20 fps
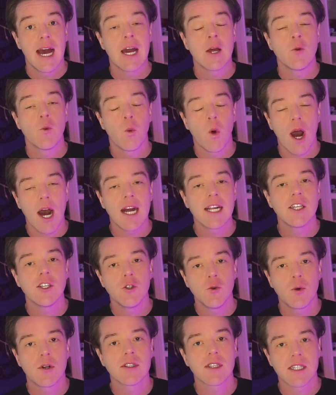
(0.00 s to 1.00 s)
And why do
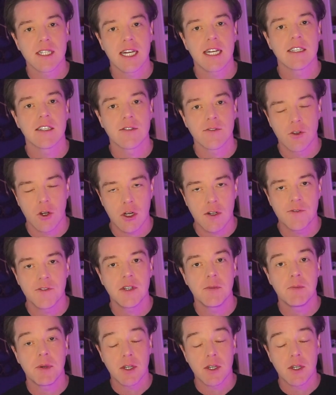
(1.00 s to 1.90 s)
you want the taste of coffee?